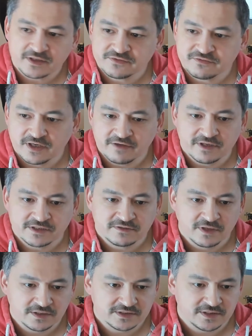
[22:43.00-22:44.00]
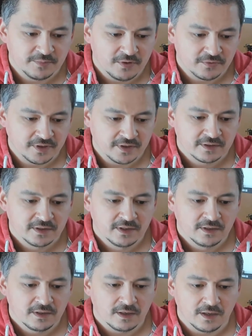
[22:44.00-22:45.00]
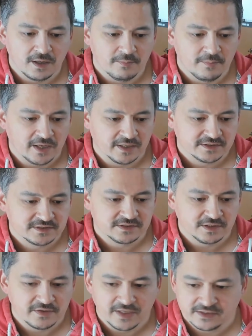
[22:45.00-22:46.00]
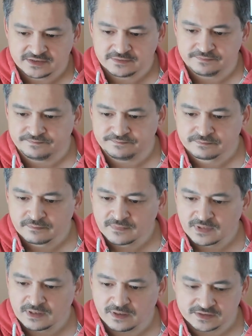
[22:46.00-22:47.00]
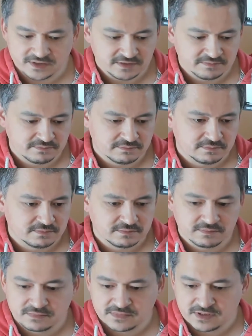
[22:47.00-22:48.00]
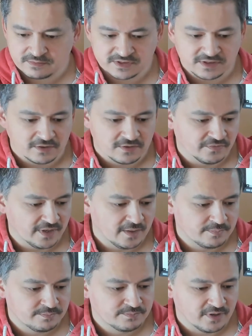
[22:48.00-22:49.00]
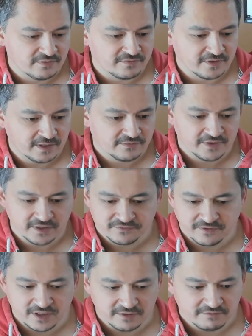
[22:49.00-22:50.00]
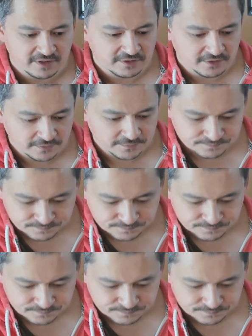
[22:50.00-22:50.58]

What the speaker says: It really is nicely moulded, and it's there's it's just stuck on there perfectly. I think it's really good.